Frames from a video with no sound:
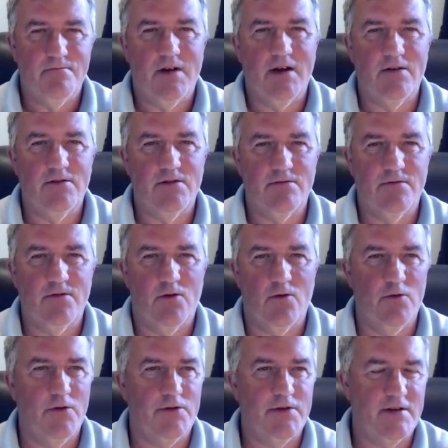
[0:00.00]
out of
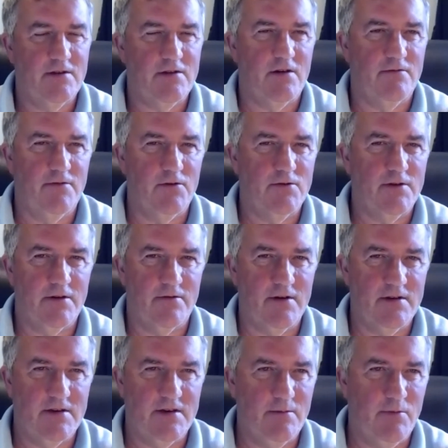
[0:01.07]
all the things that are floating
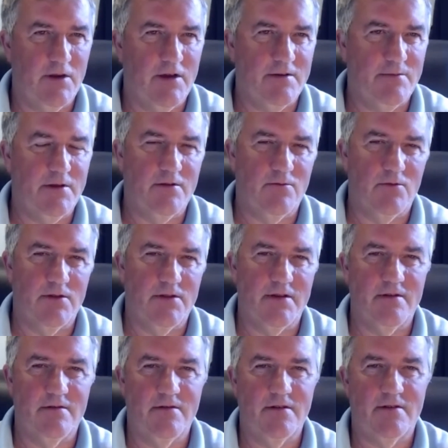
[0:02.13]
around in the blood, be the one
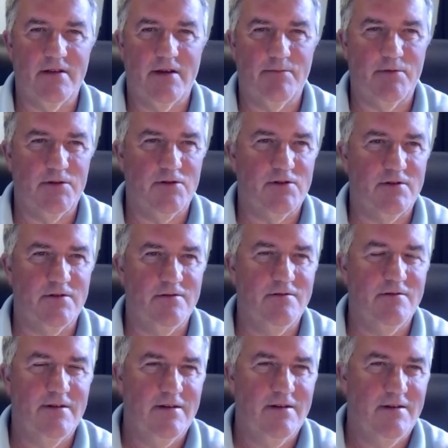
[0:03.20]
that just happens to
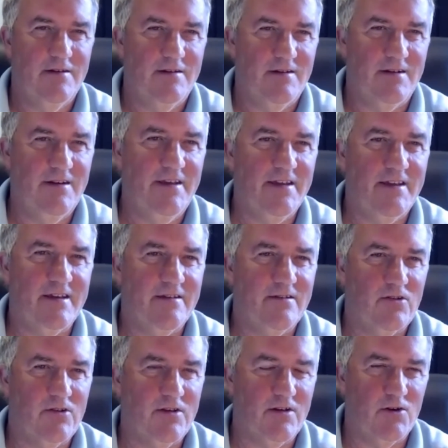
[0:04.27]
leak
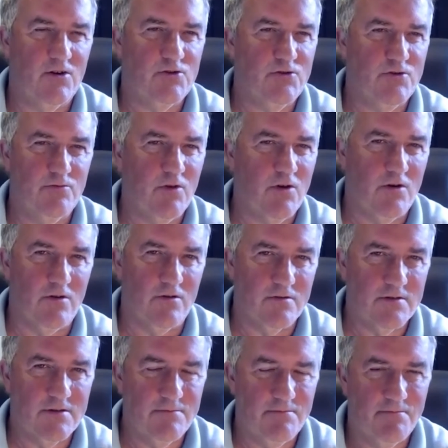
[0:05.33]
into the artery
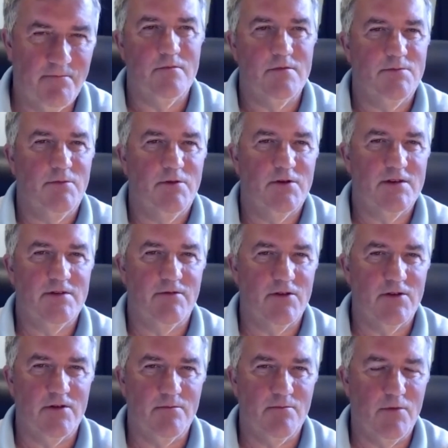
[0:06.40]
walls? There's millions of
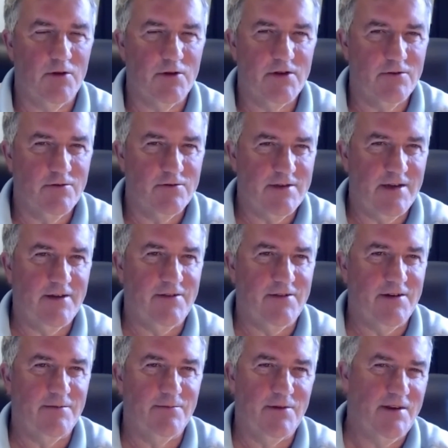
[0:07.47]
other molecules out
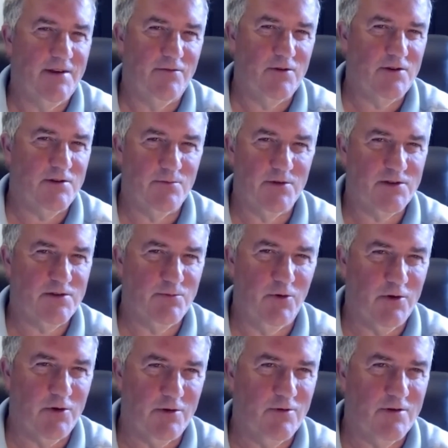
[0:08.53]
there, many of which are much
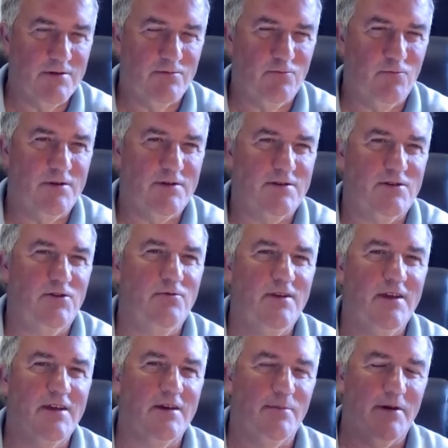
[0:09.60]
smaller. What's
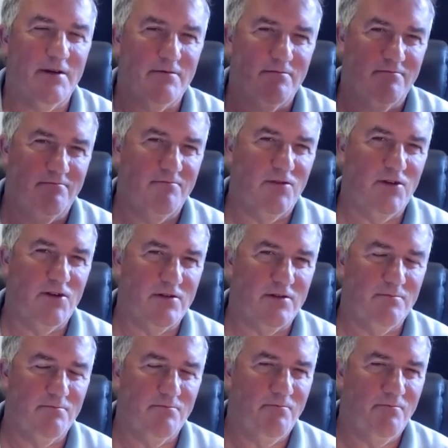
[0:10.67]
unique about this?